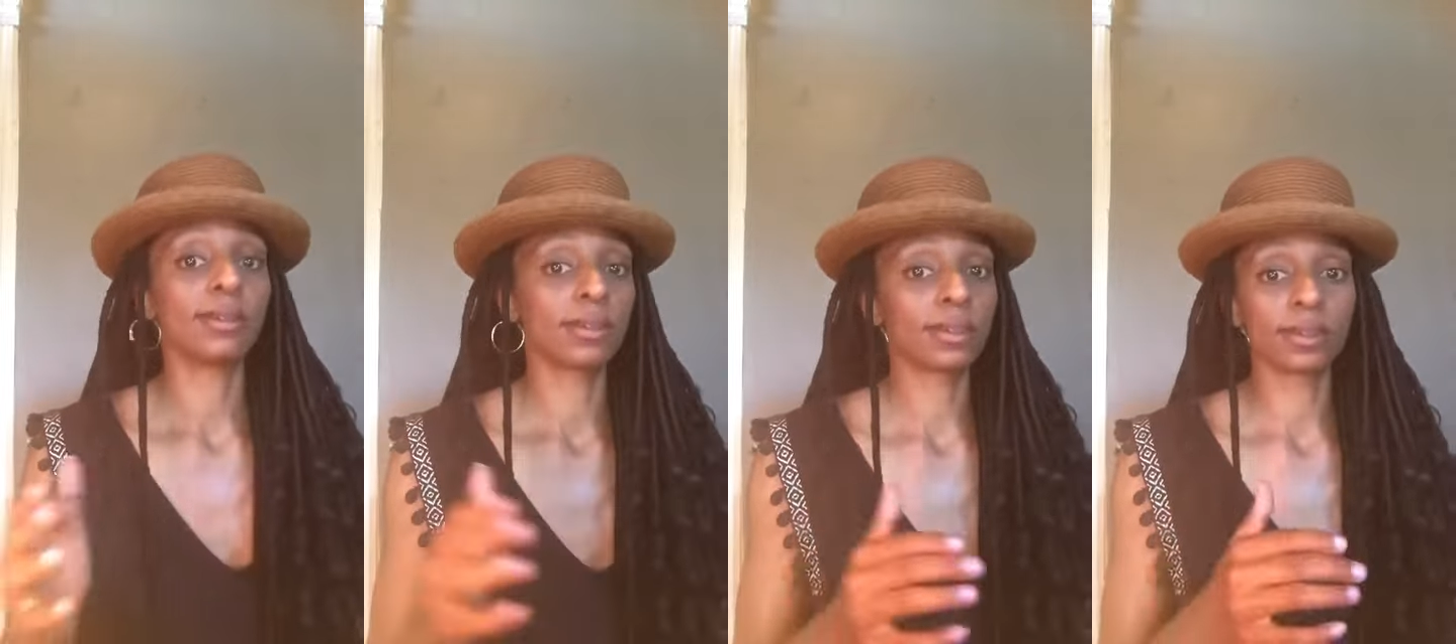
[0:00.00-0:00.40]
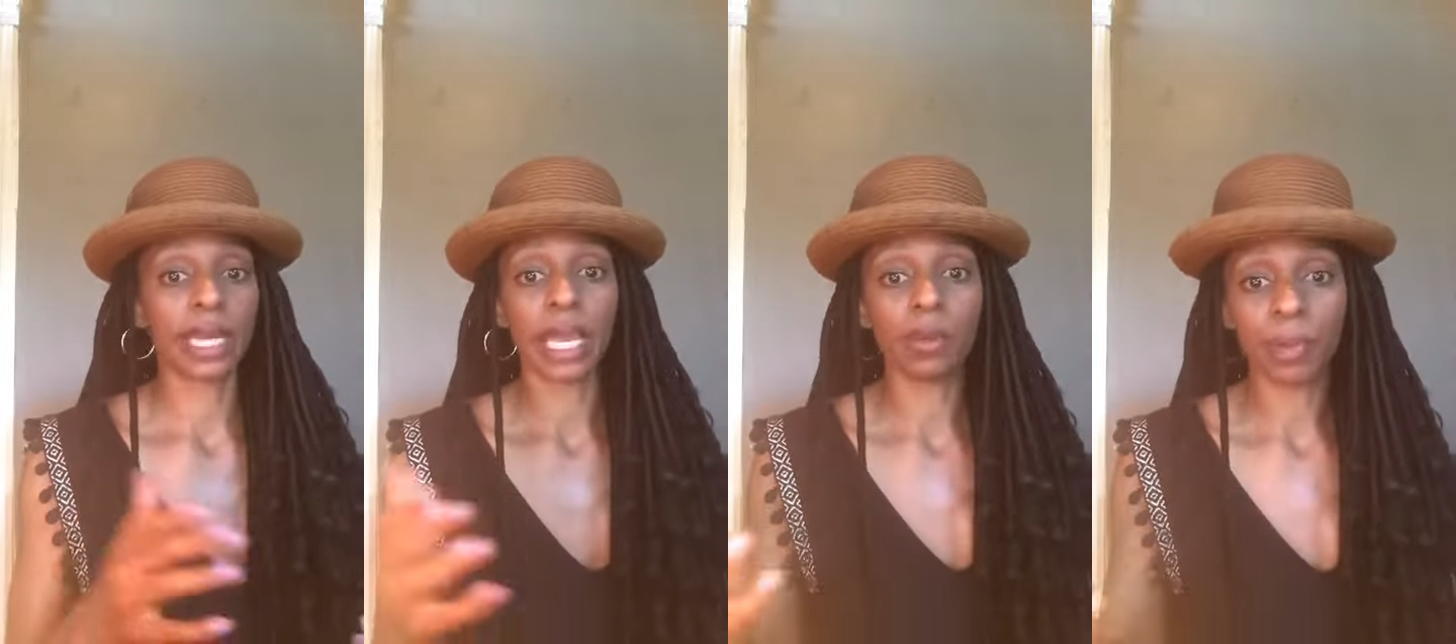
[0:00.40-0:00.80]
don't know,
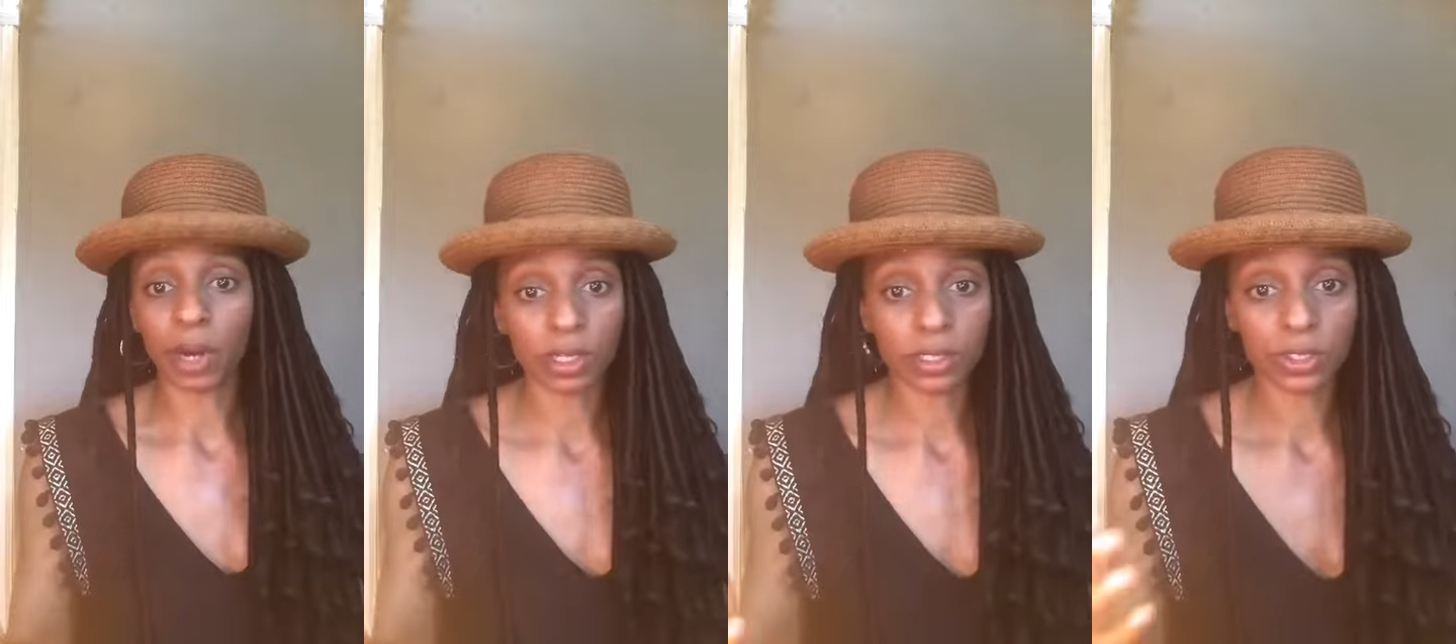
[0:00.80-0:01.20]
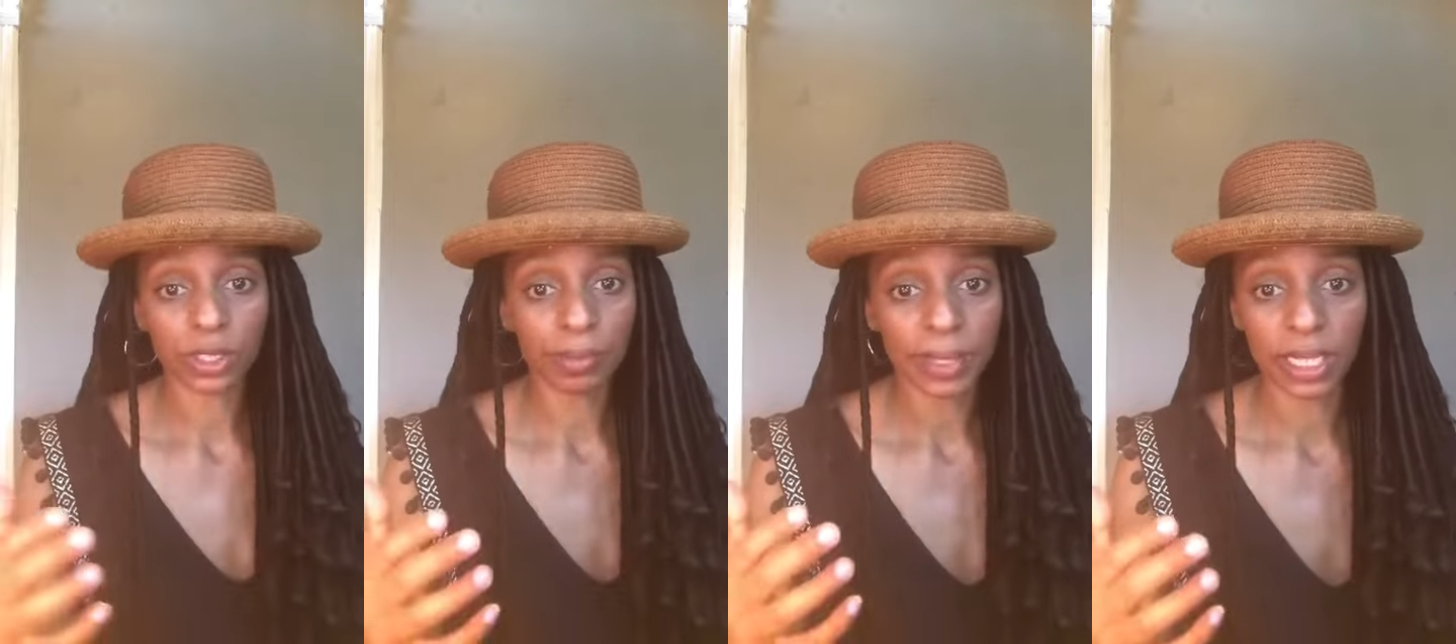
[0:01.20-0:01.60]
8 parts or
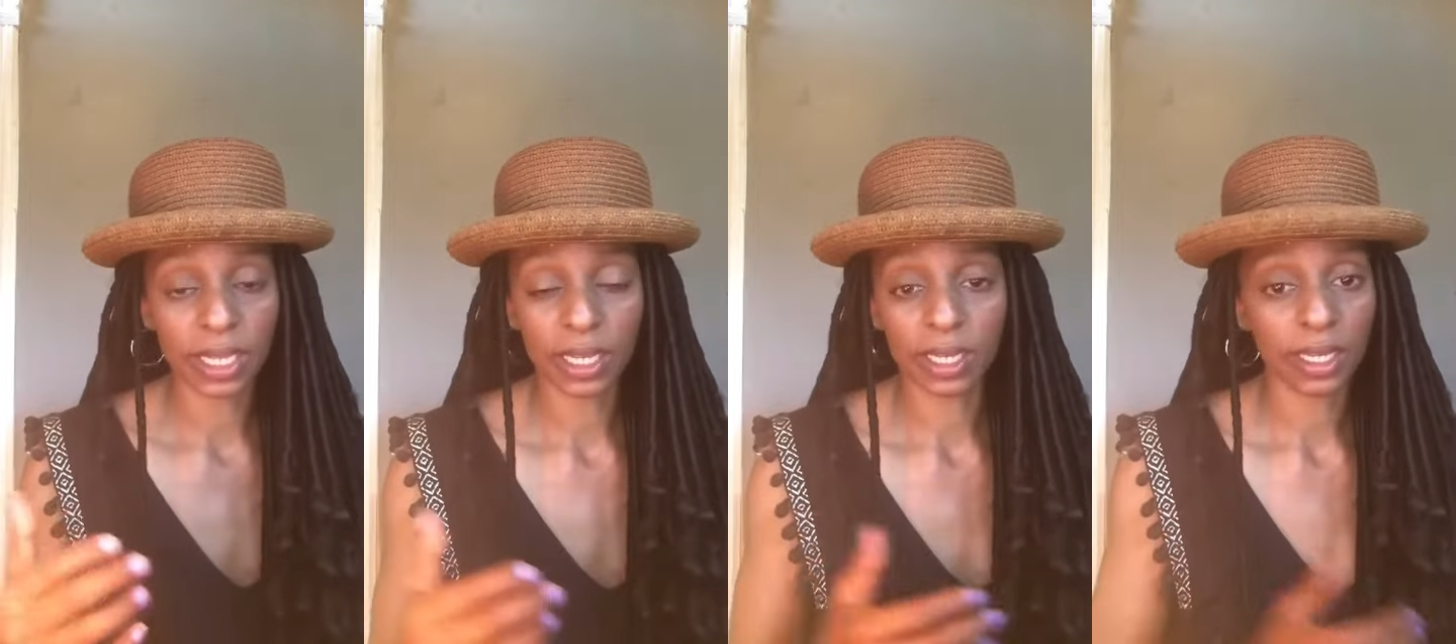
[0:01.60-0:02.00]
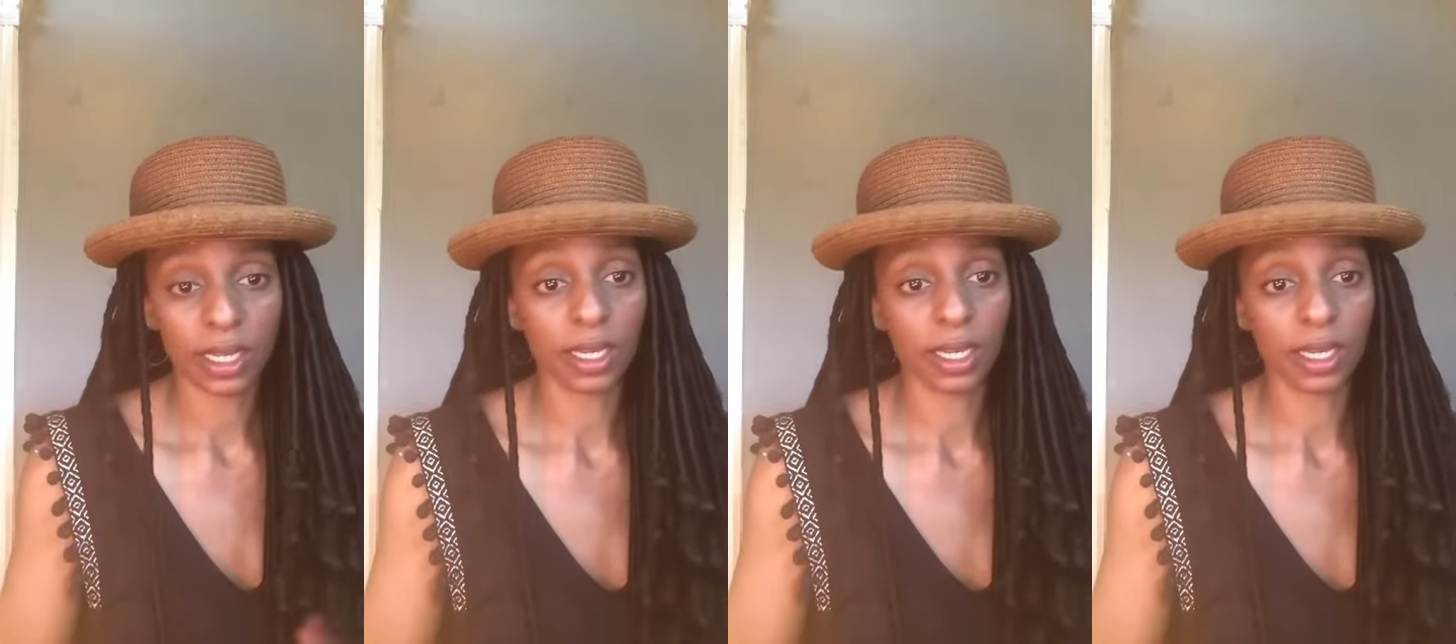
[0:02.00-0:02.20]
something.